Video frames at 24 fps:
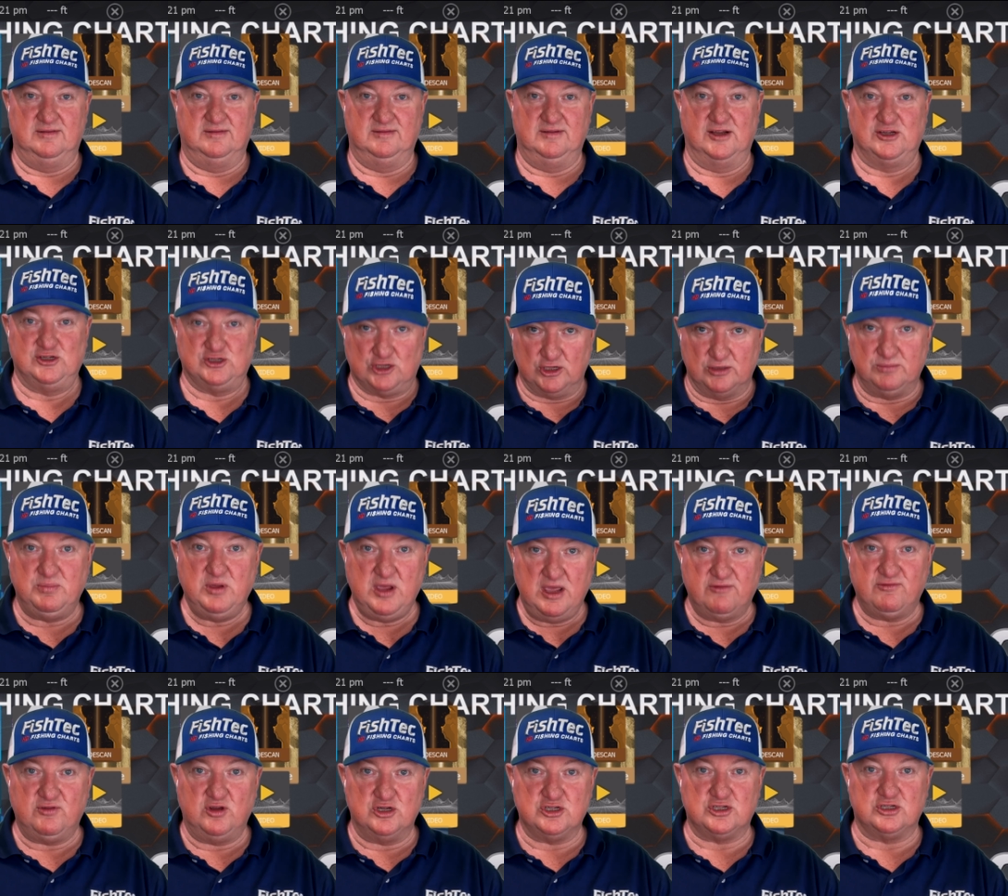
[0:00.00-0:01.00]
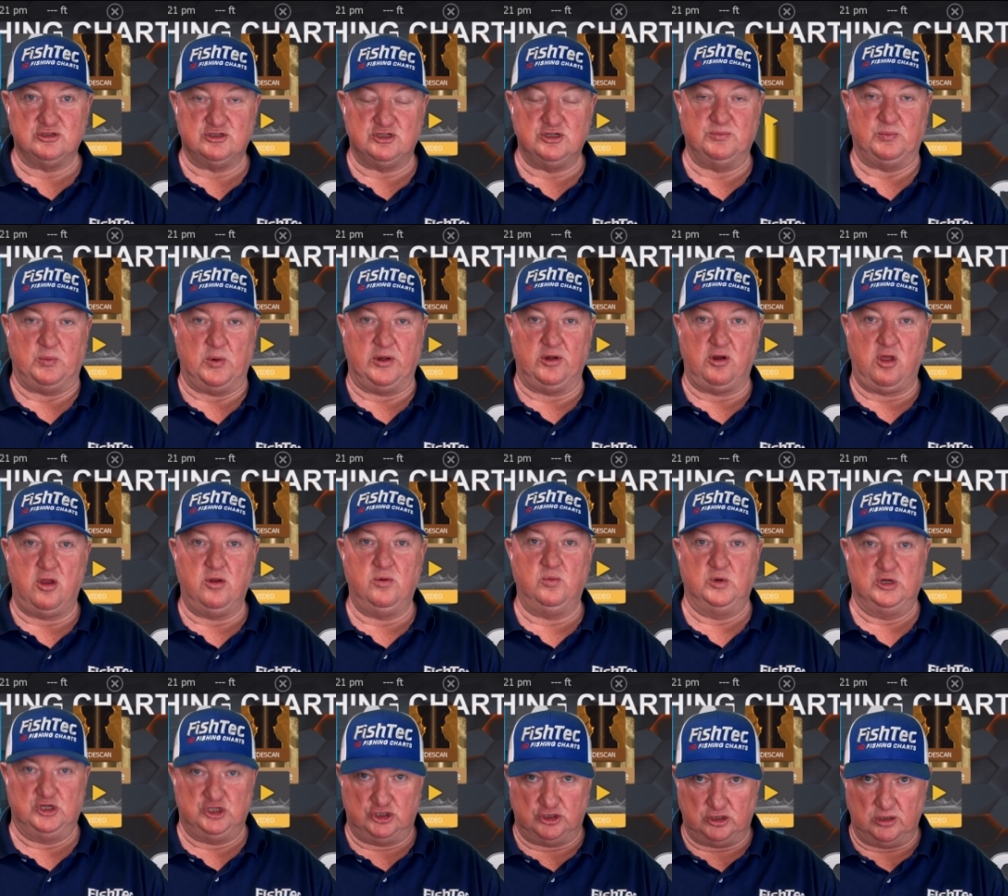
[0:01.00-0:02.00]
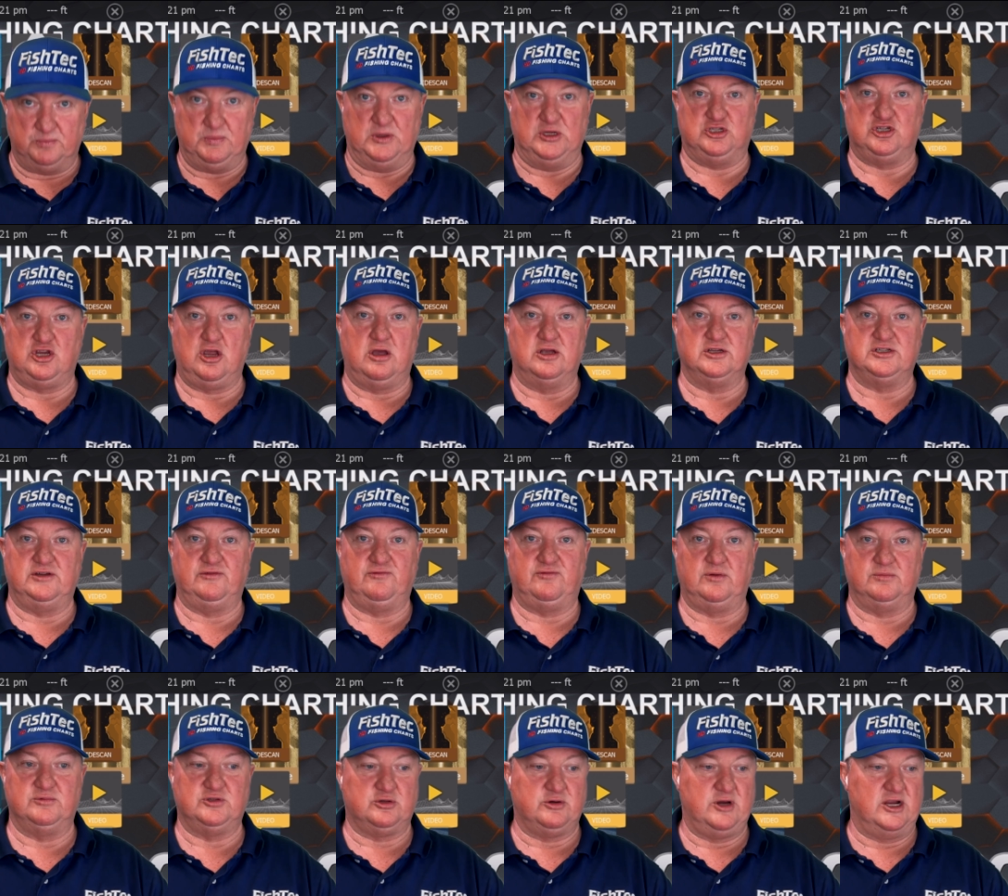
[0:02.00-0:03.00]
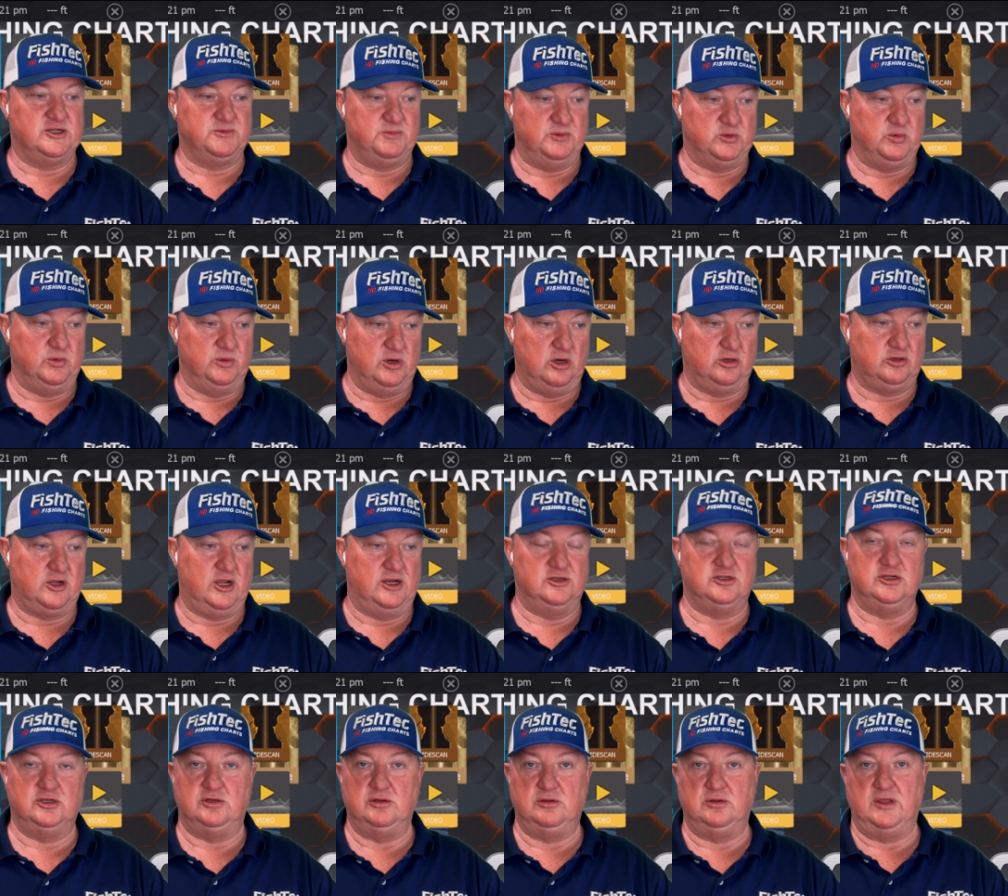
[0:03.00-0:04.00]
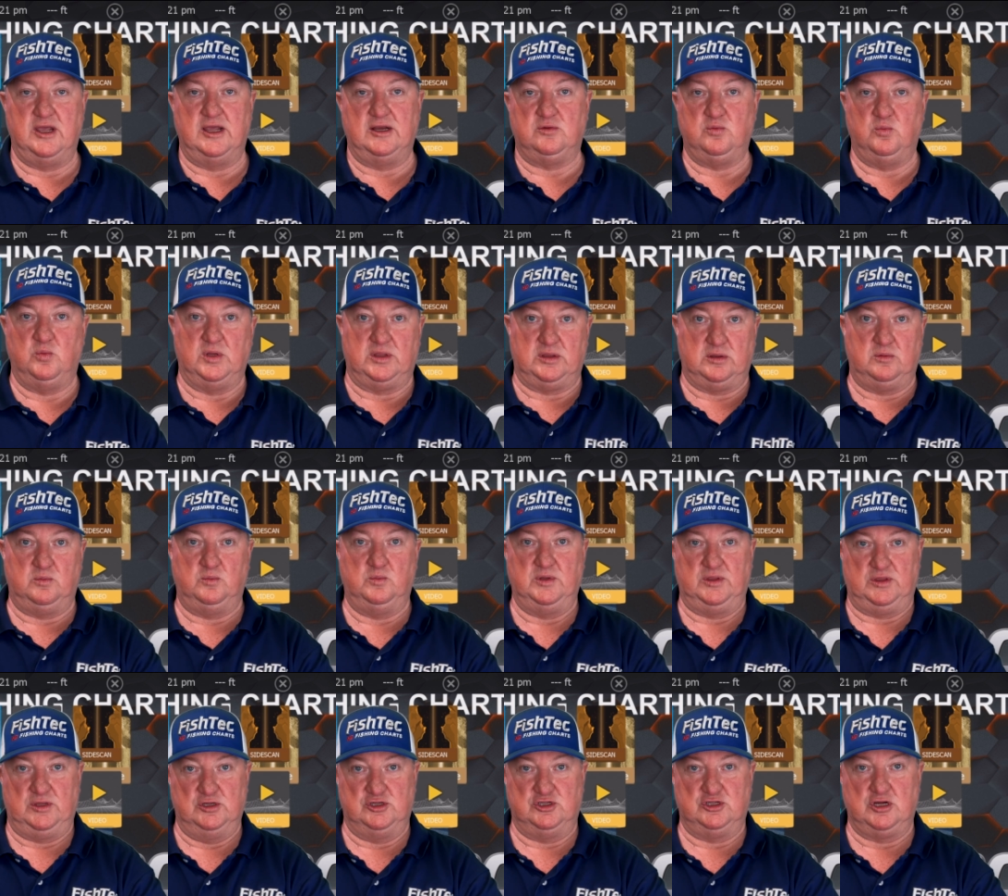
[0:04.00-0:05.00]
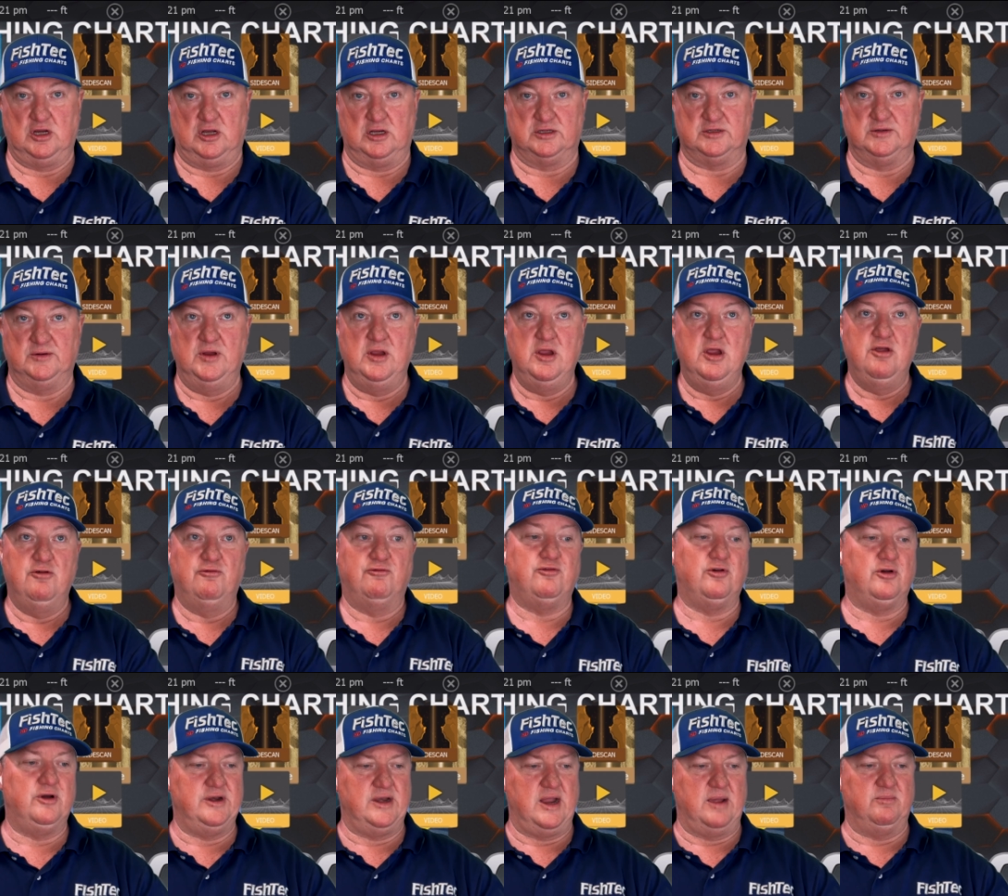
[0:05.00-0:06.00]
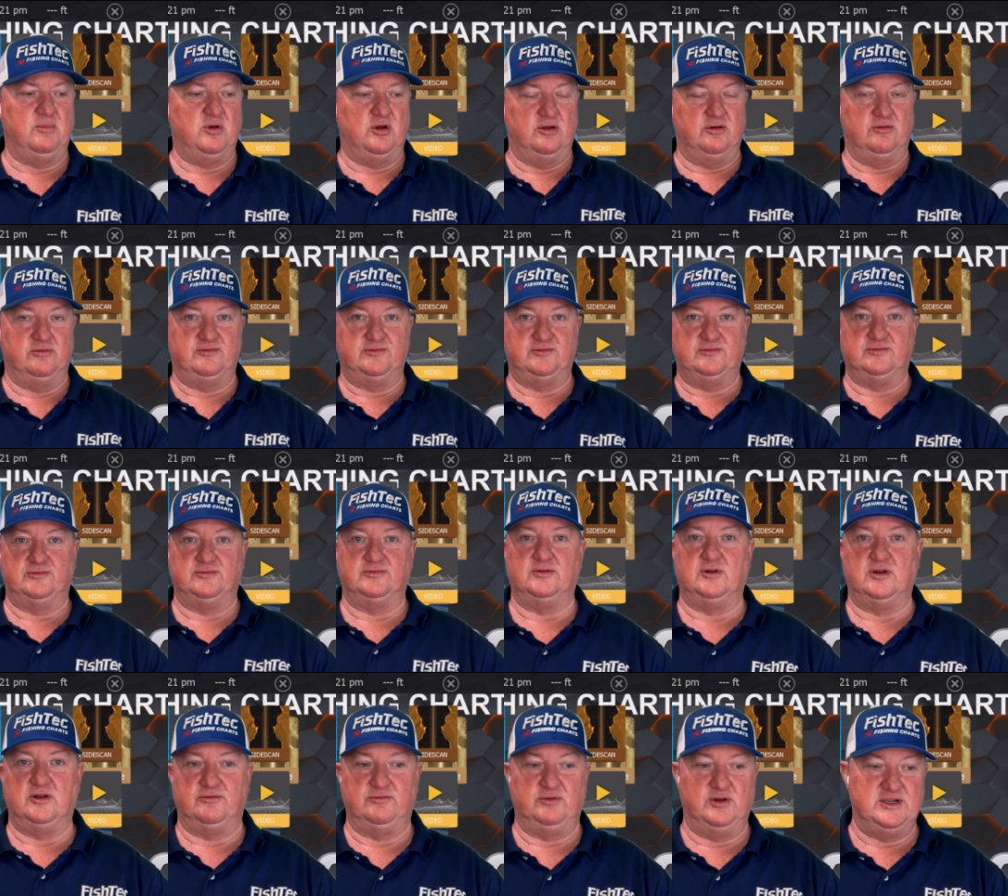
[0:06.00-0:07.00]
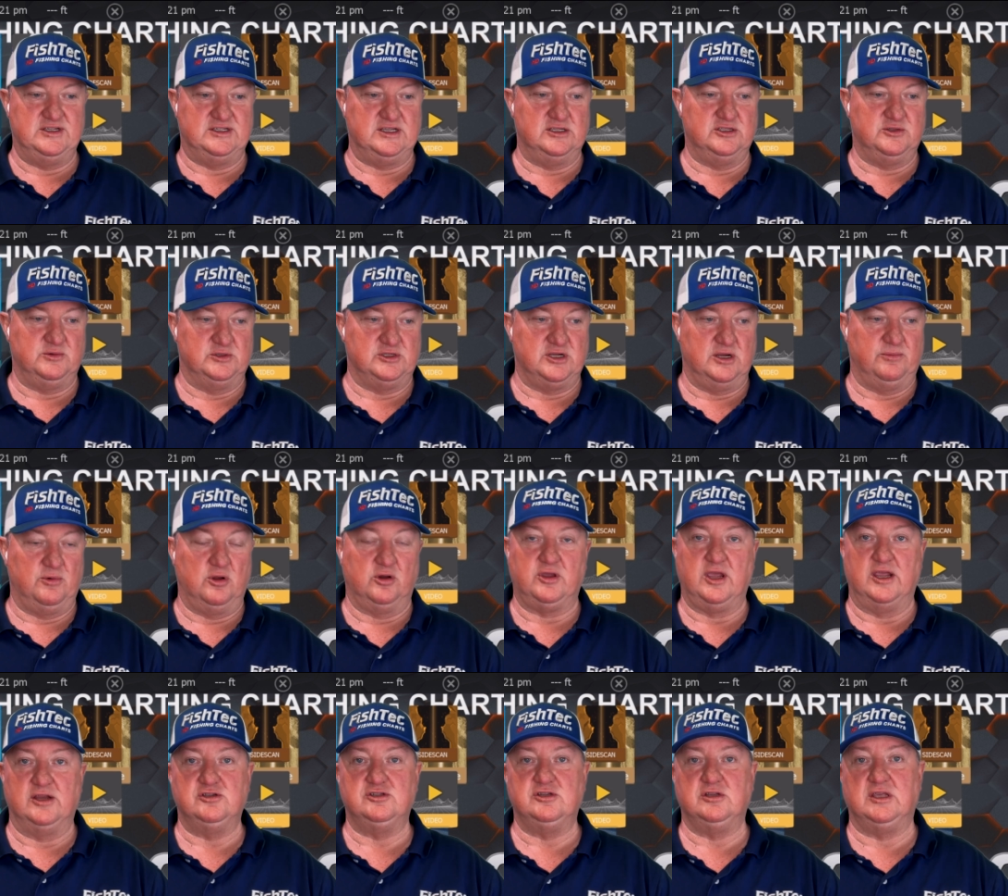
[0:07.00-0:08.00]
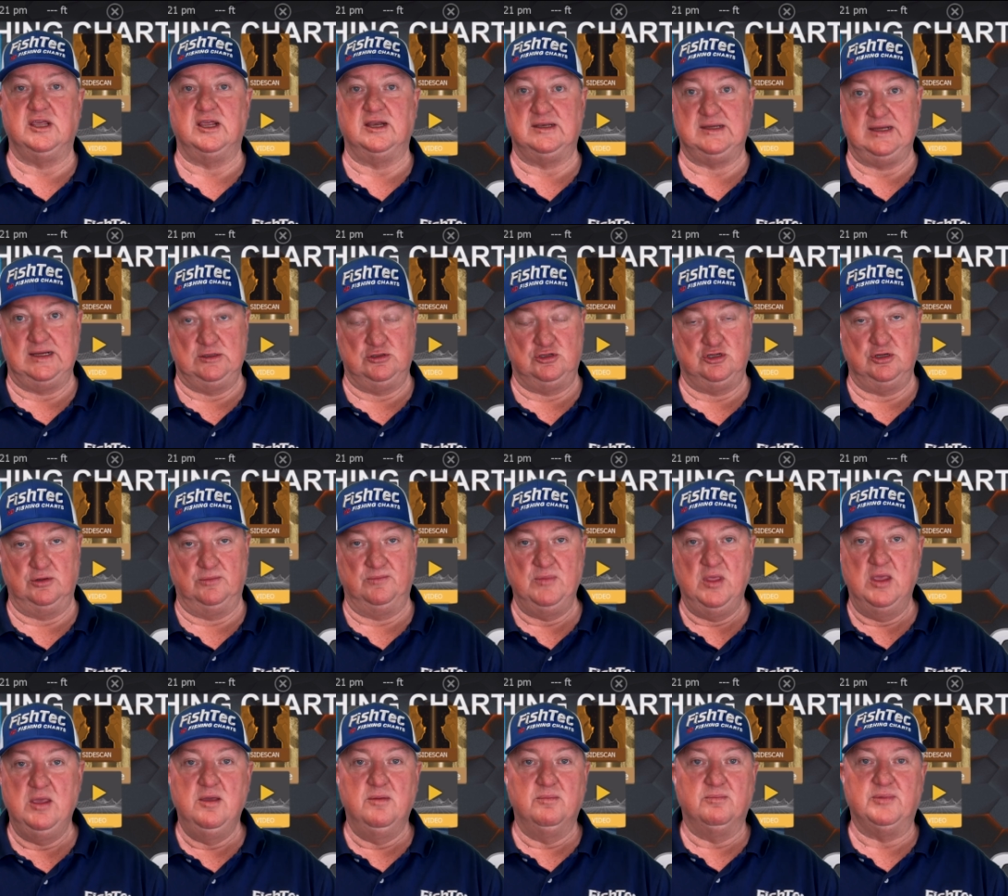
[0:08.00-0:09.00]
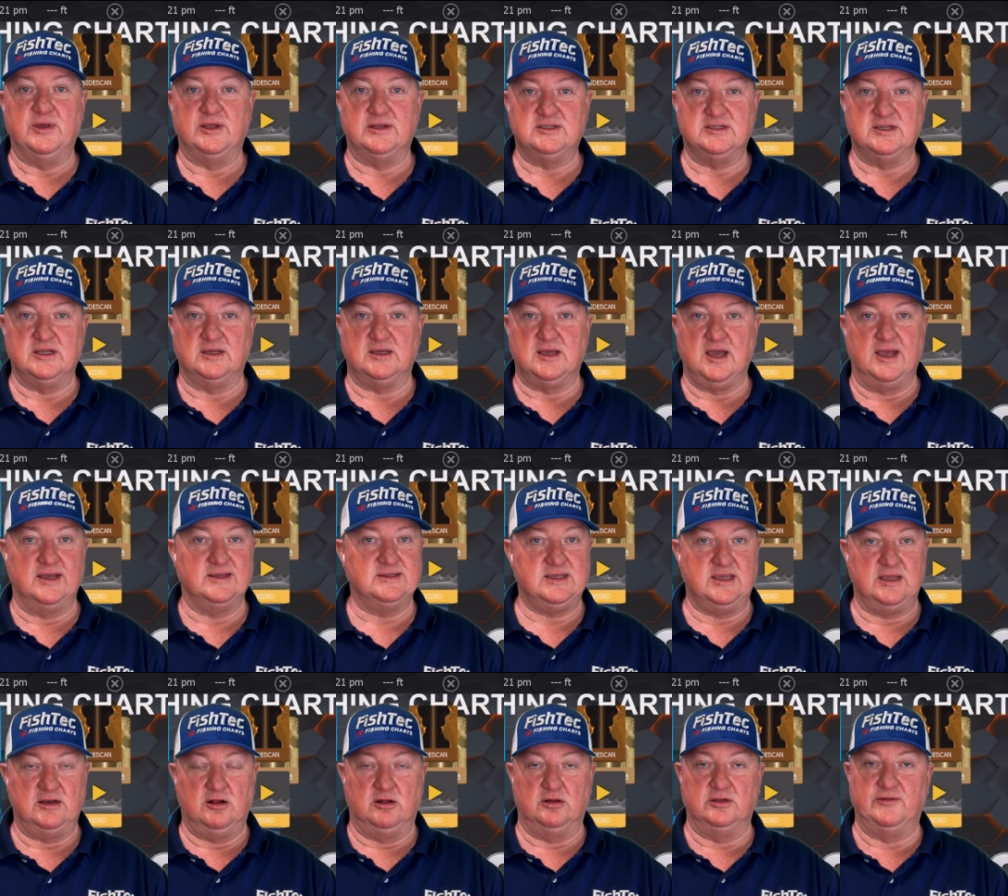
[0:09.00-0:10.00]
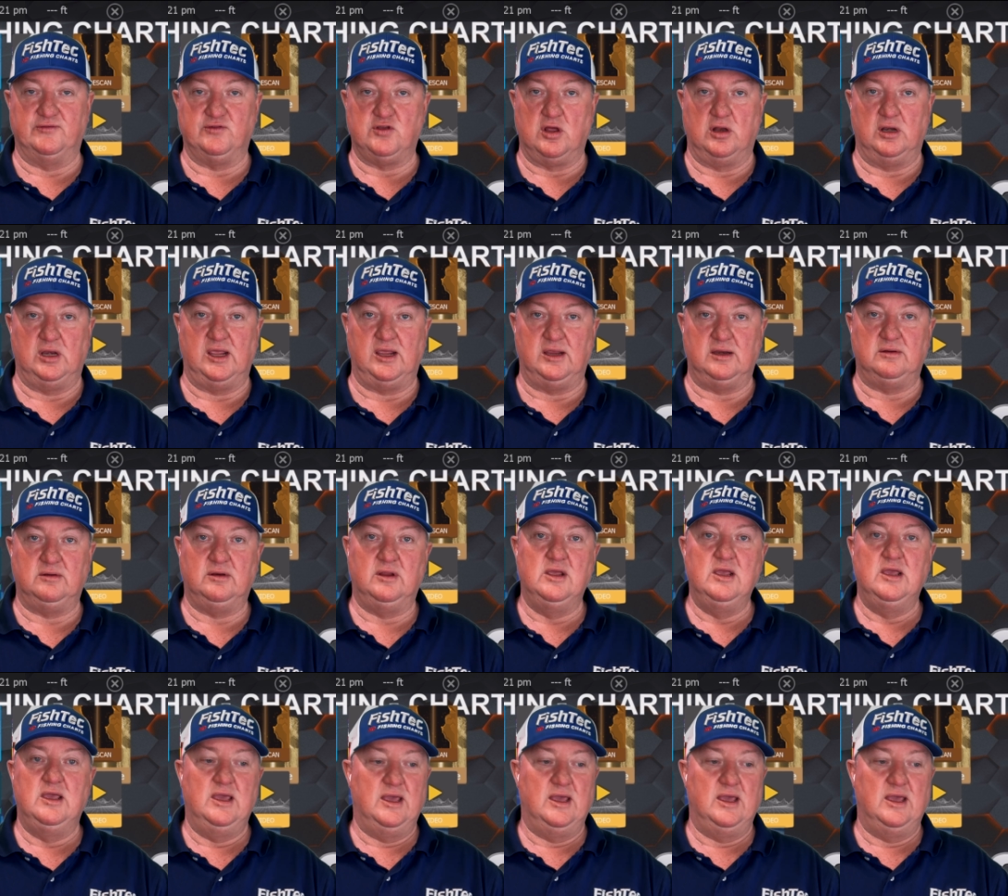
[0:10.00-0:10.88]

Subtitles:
It should be a version 2.0. We should be charging from scratch, but we're not going to do that with this chart for a number of reasons, which I'm not going to get into. But guys, get hold of Colleen.